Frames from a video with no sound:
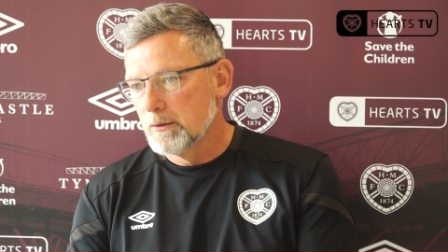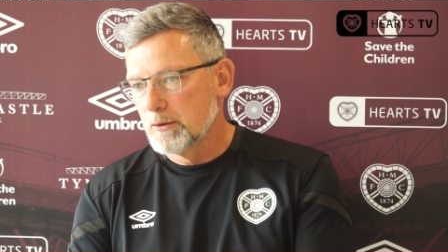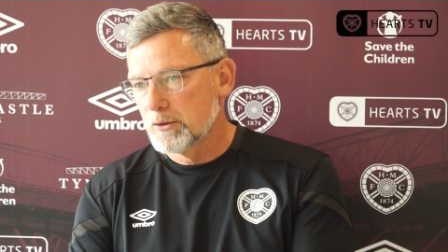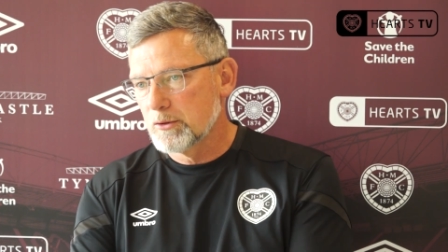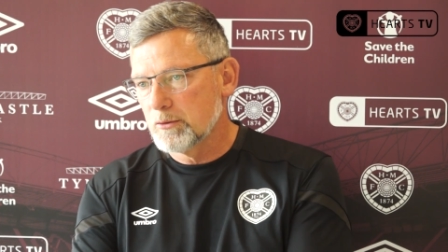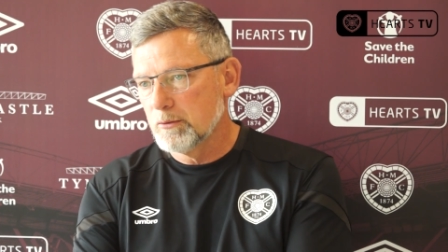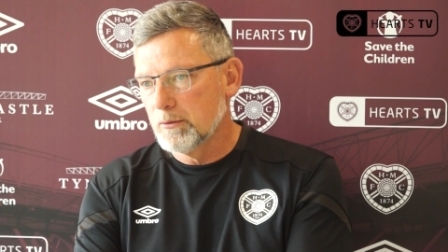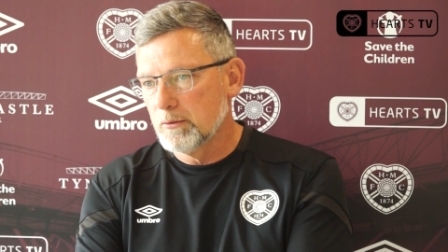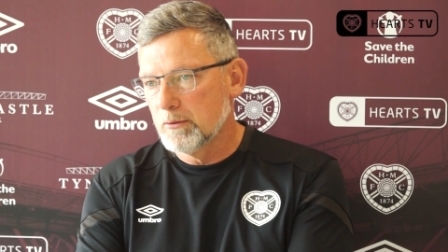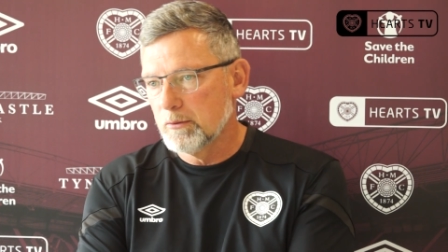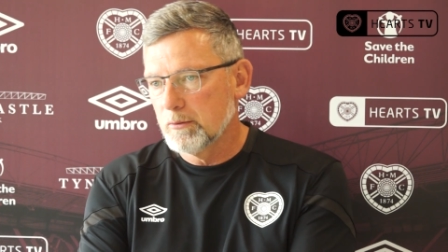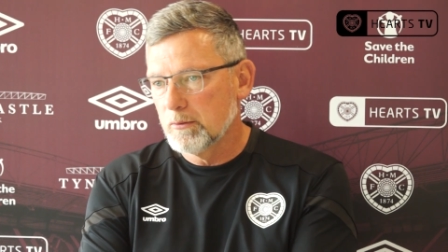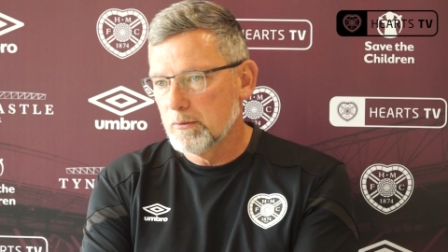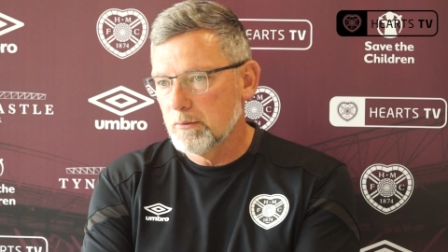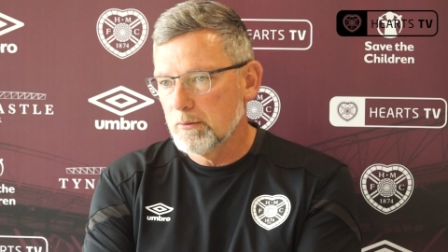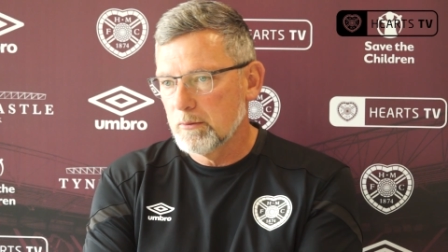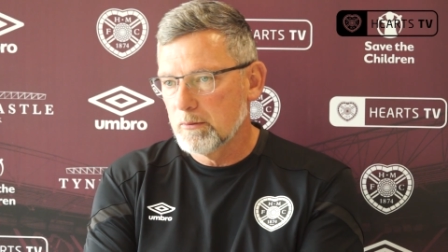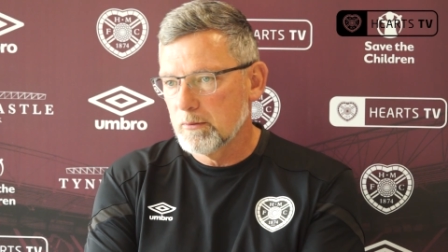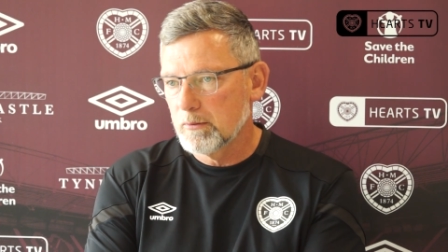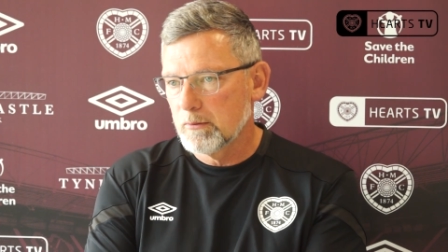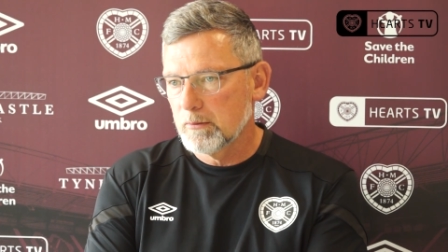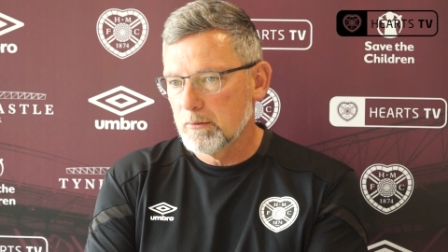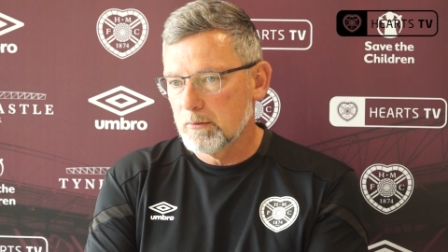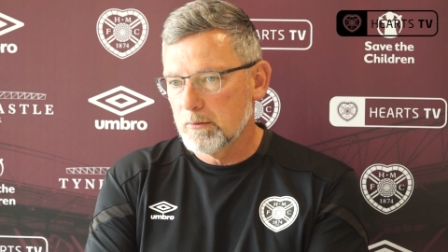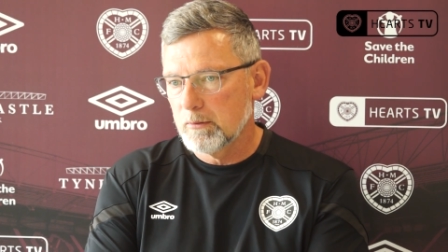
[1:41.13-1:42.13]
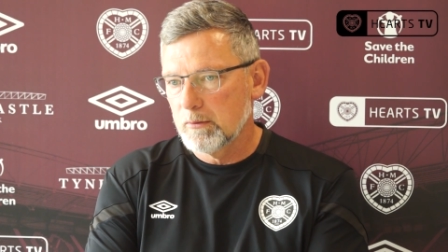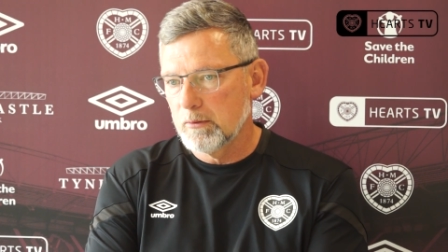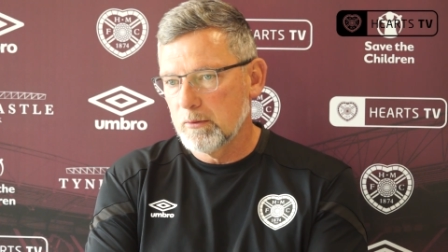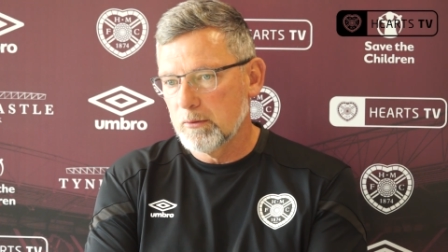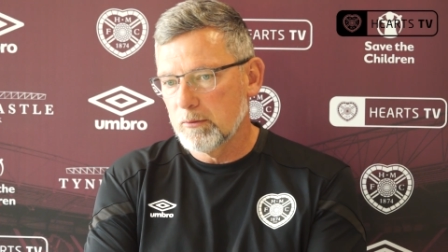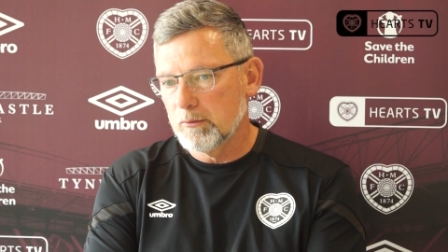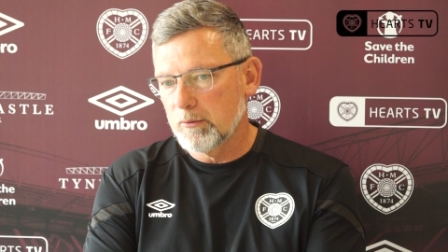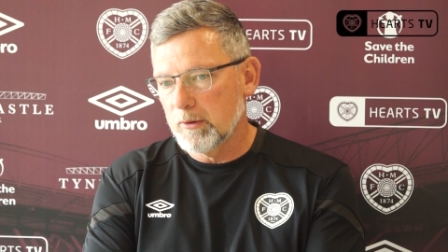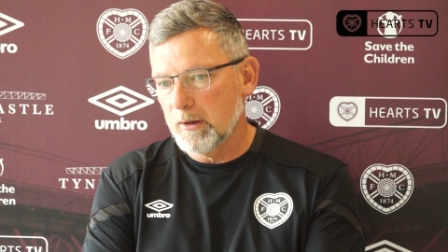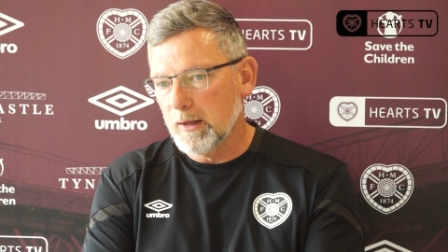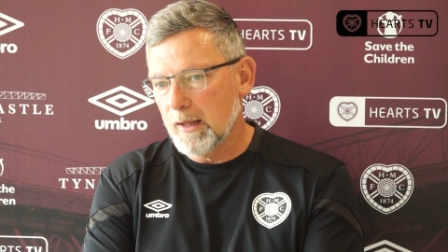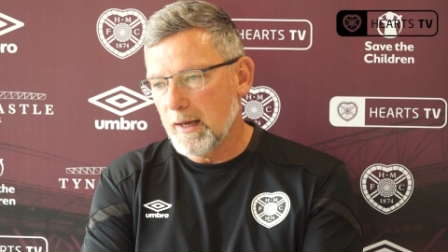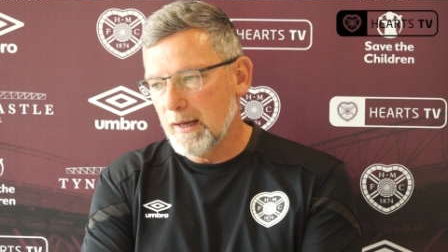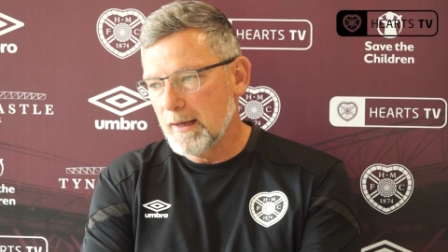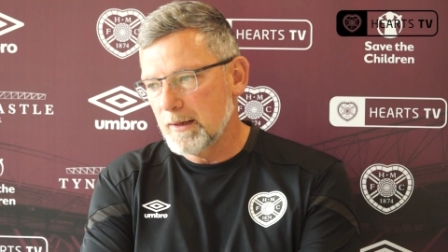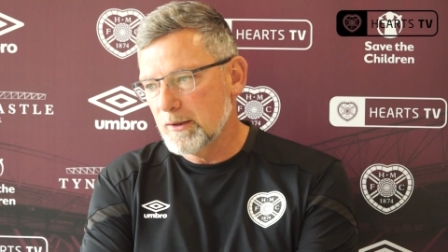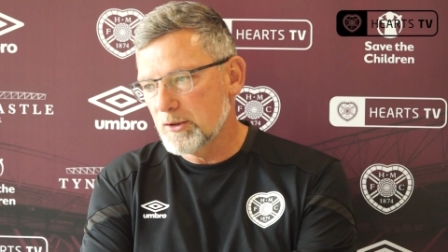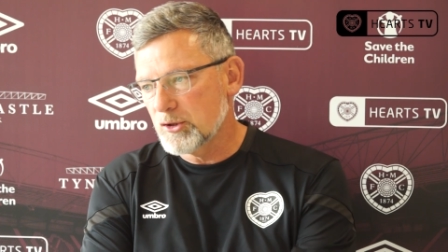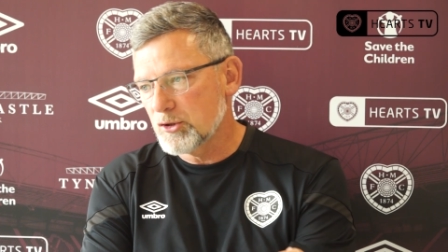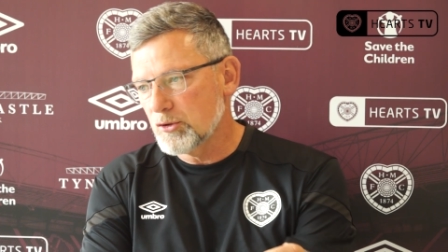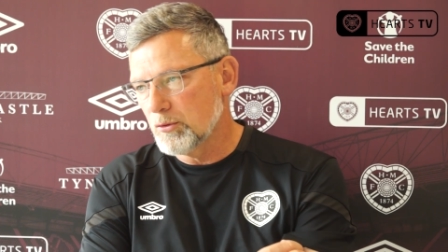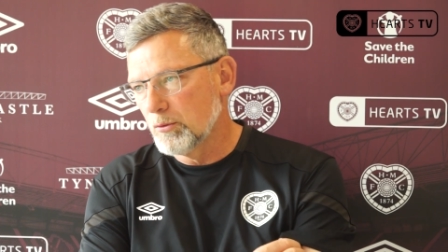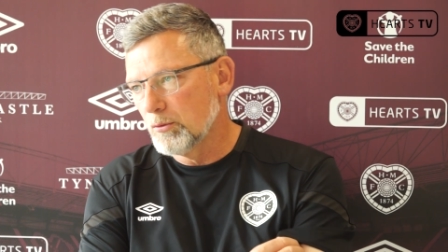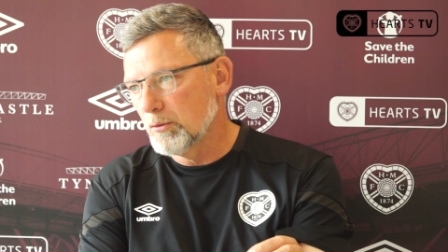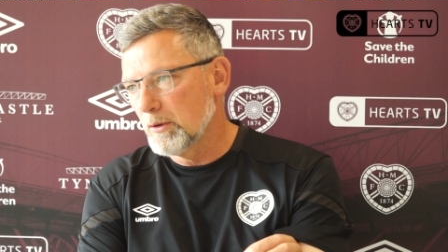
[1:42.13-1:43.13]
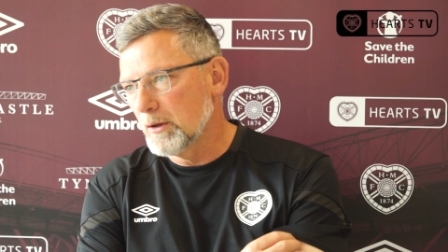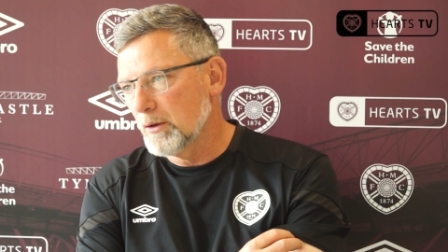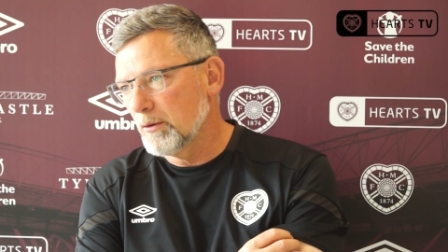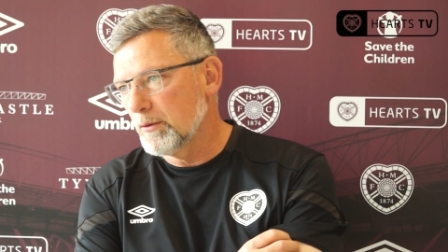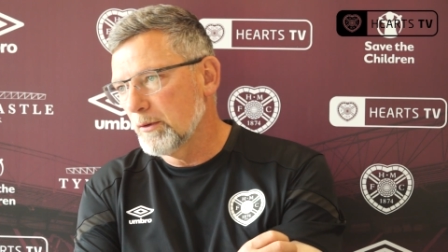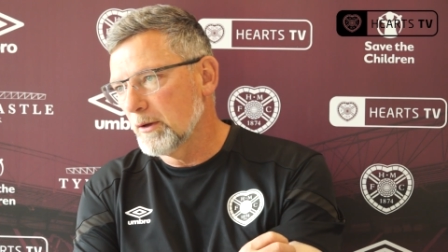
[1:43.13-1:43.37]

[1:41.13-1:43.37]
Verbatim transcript: So, you know, relying solely